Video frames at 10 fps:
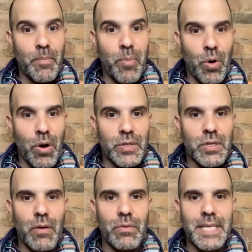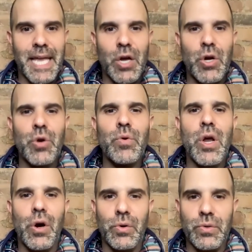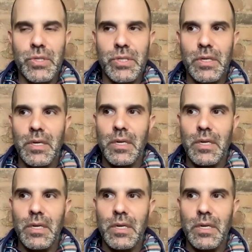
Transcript: important. So I was like, who knows